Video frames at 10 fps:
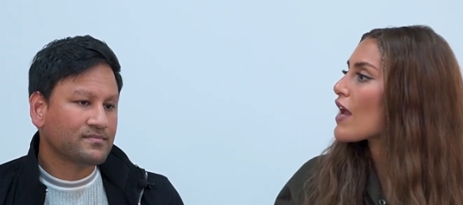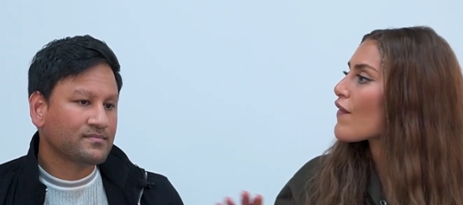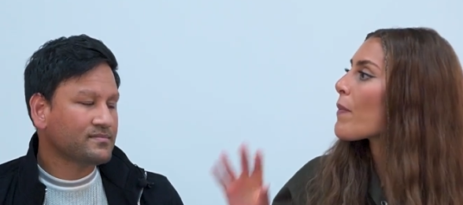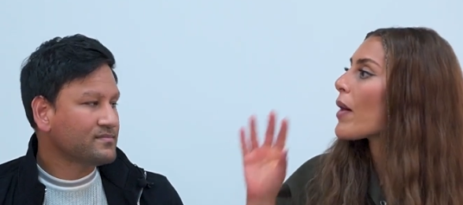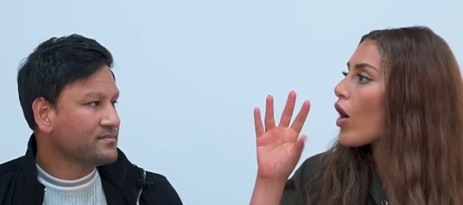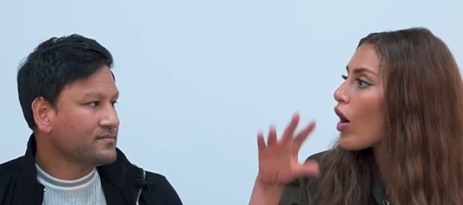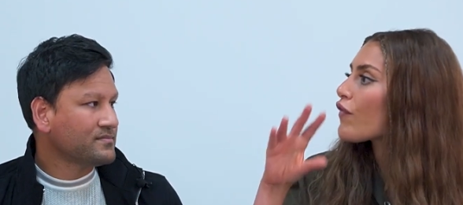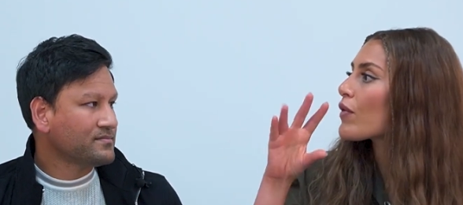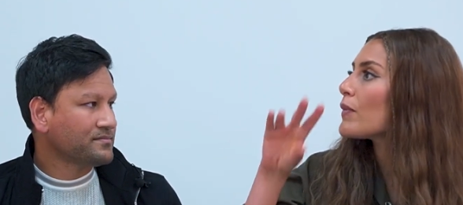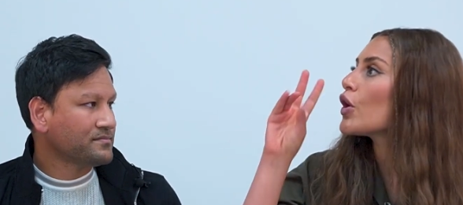Speaker 1: if apart
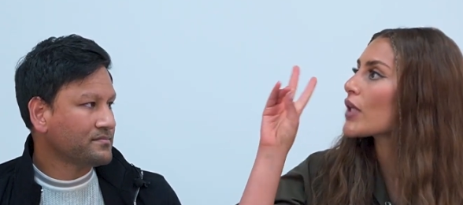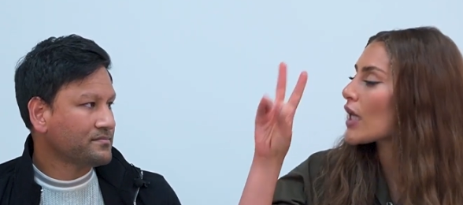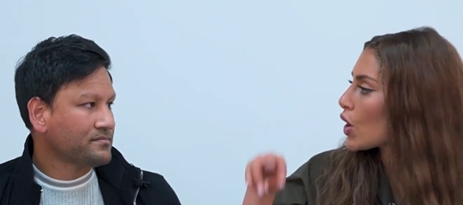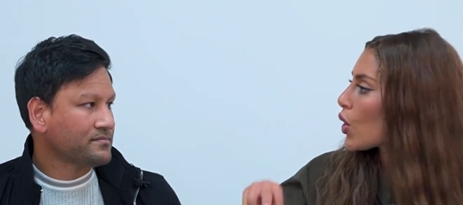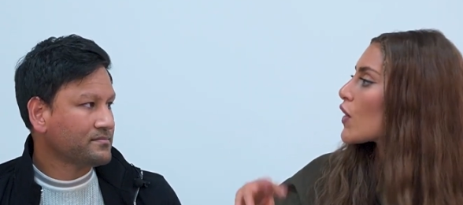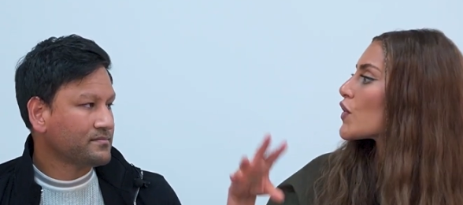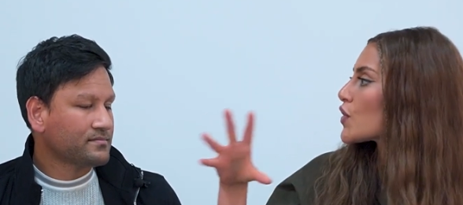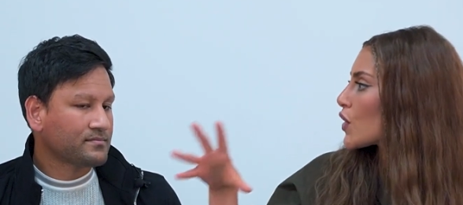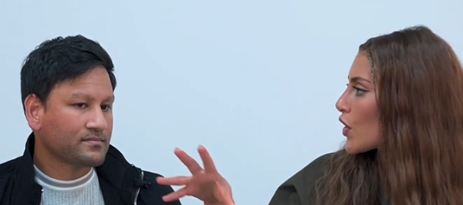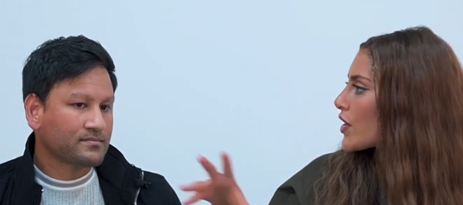from looking long in the
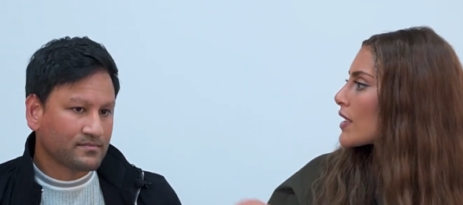tooth